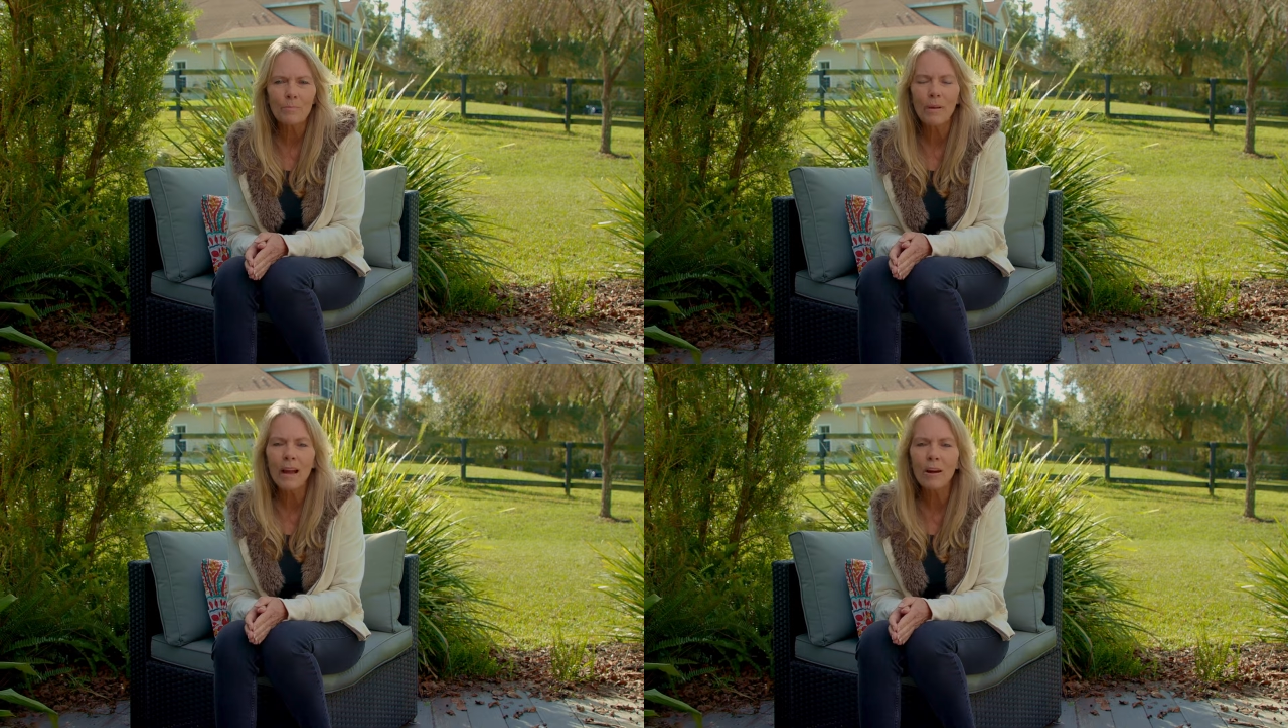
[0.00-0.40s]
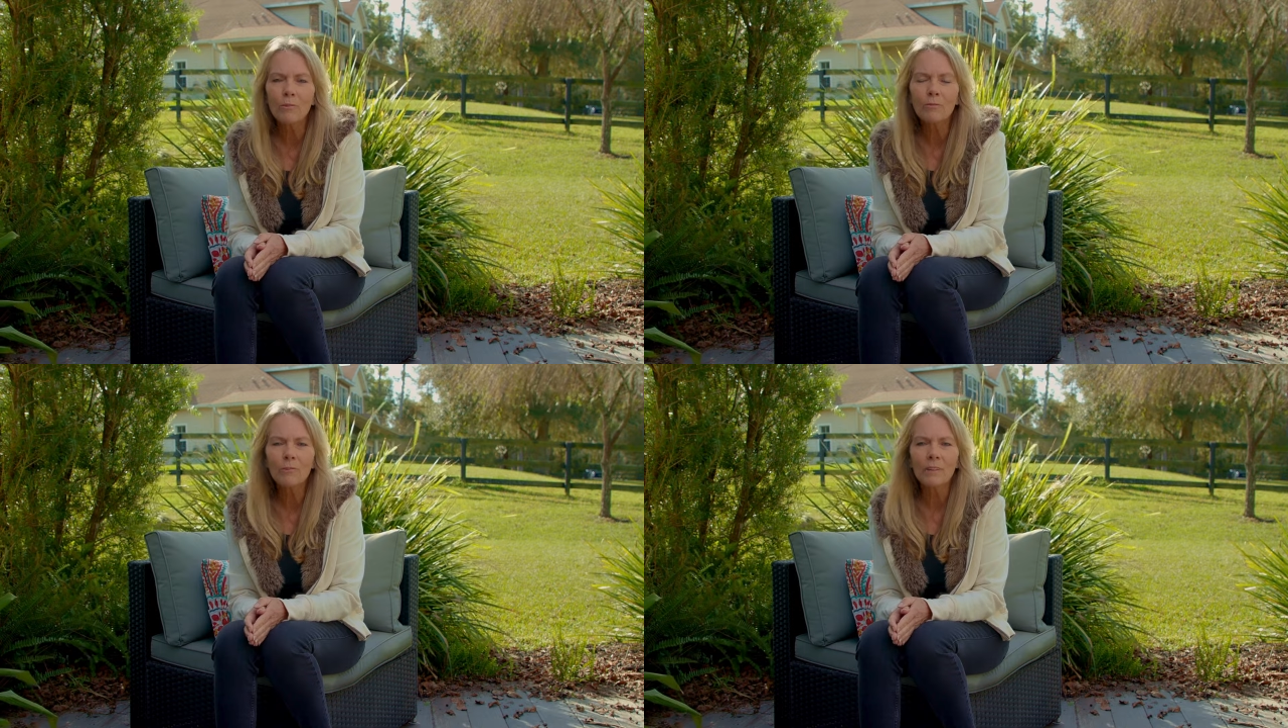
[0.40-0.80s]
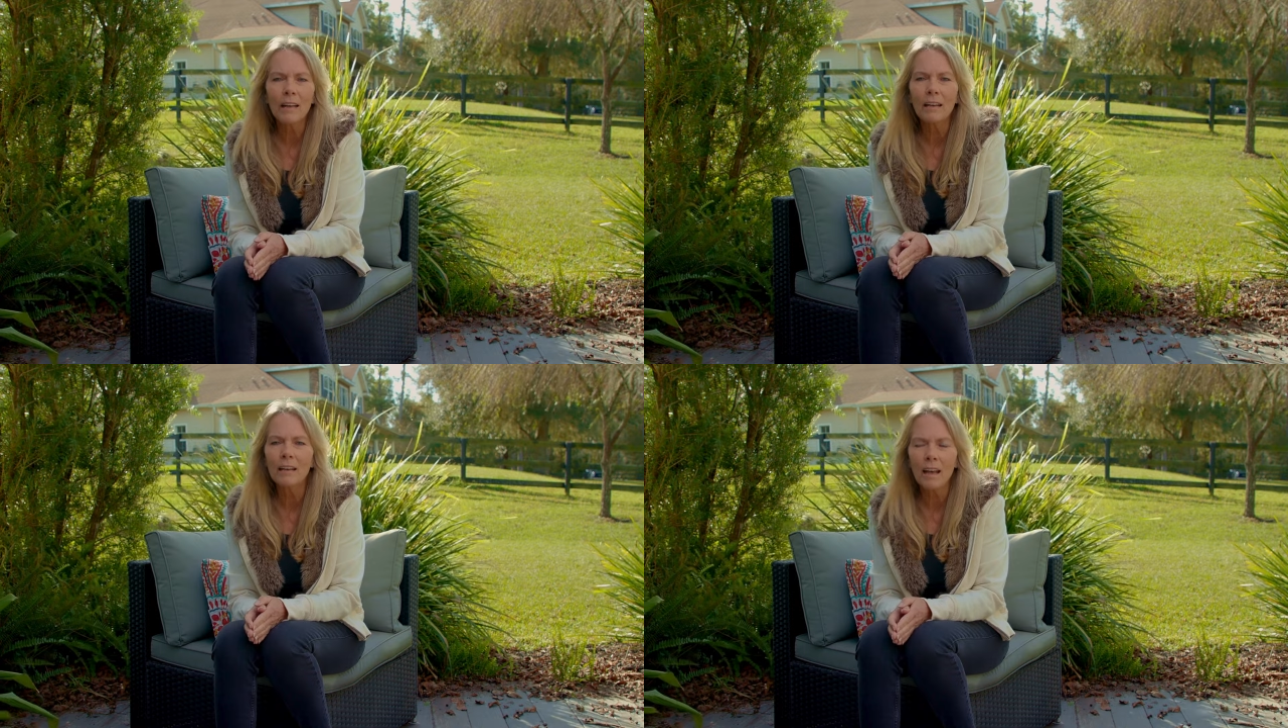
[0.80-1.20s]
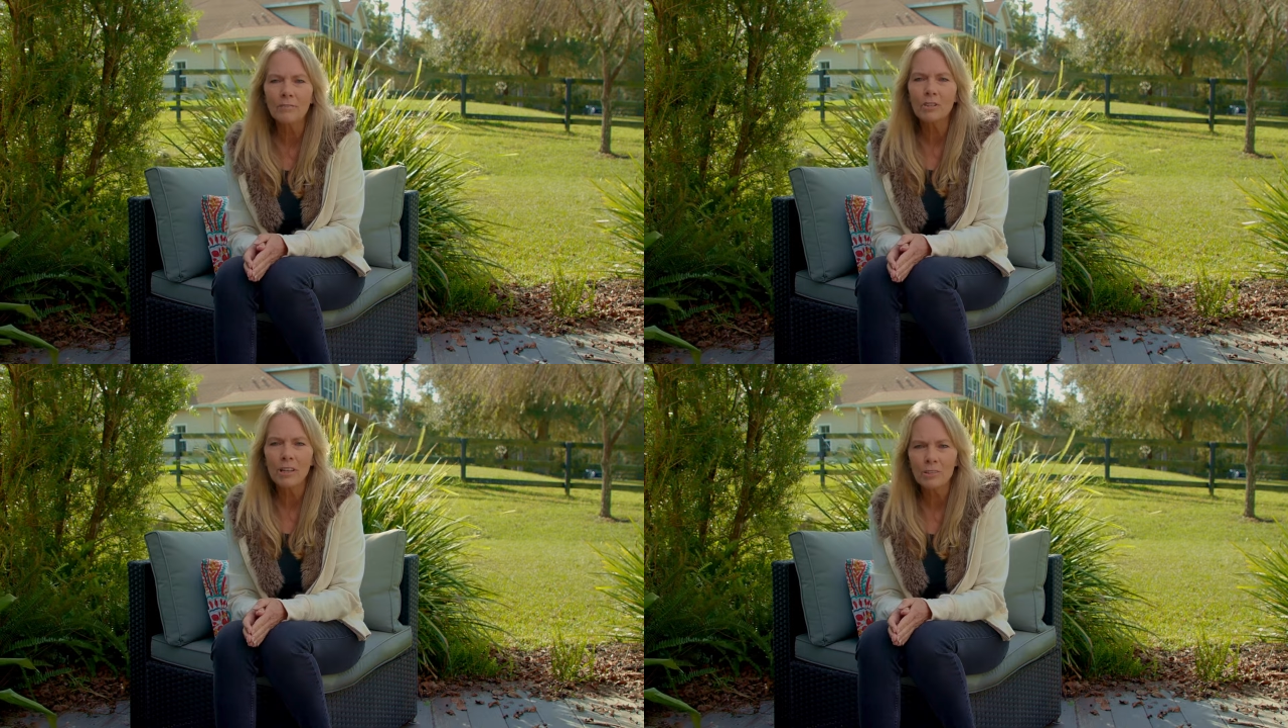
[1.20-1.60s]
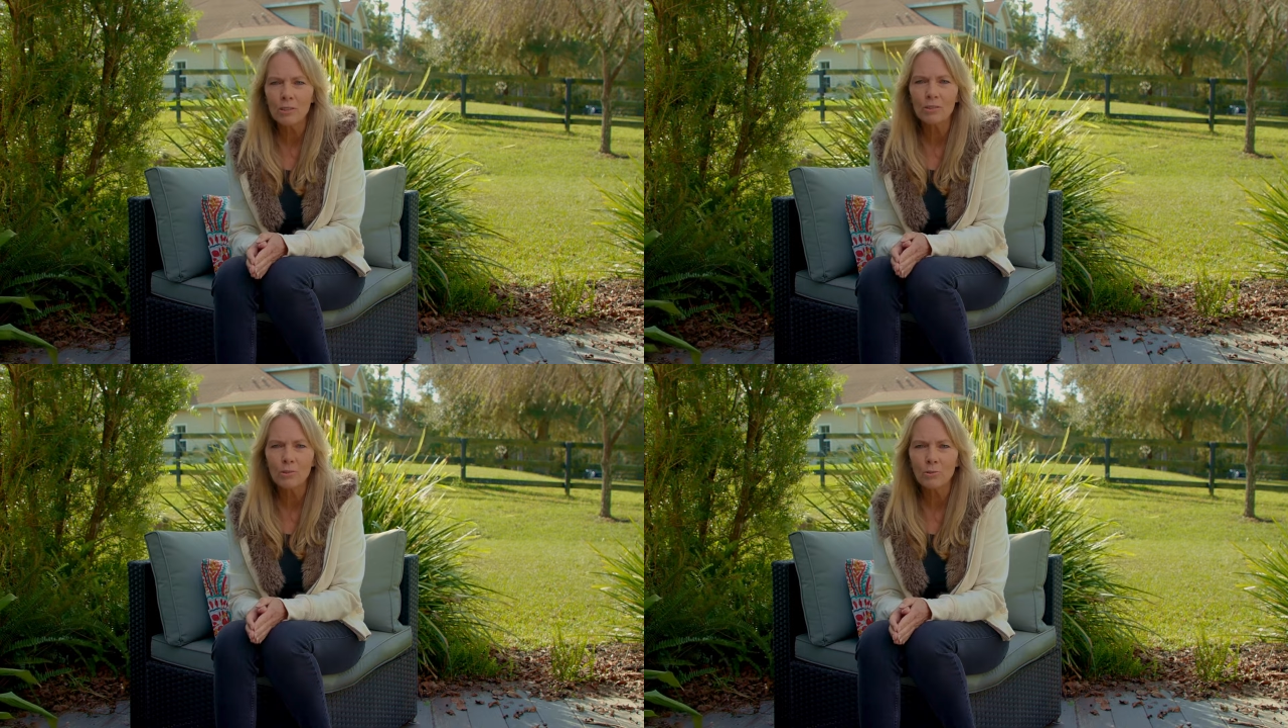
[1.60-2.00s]
powerful and
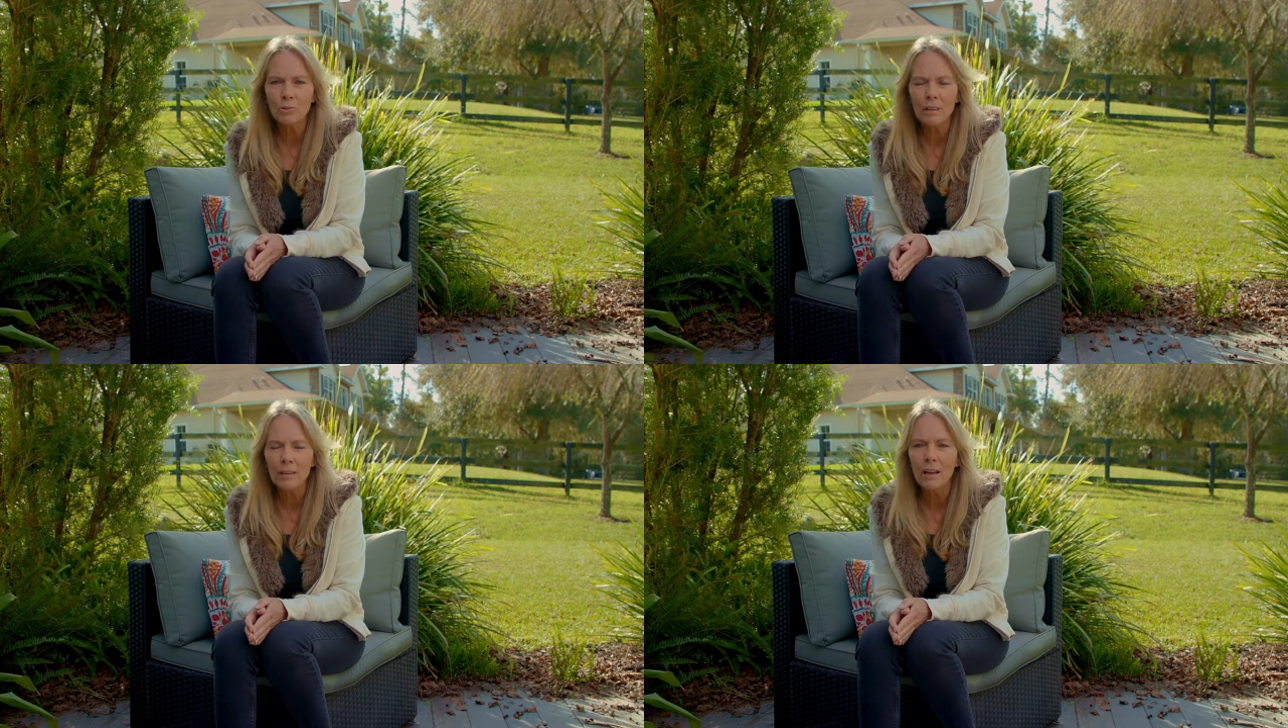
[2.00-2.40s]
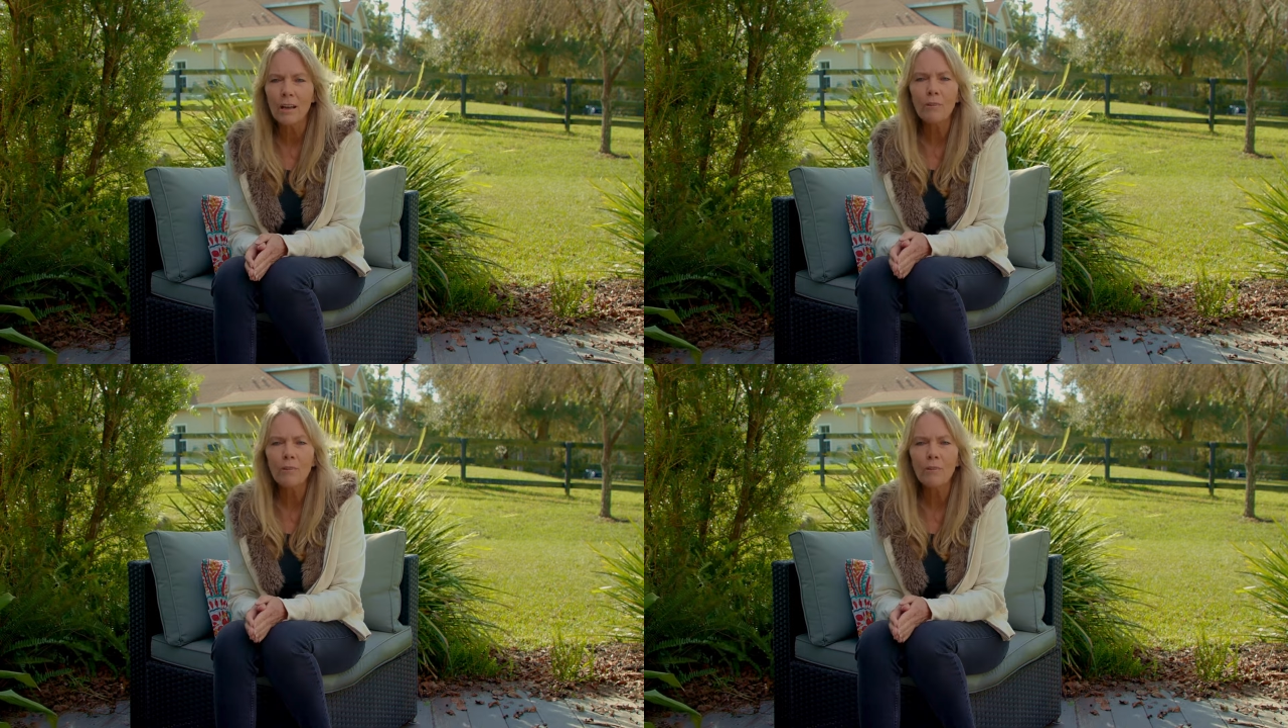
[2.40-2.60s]
life-changing story,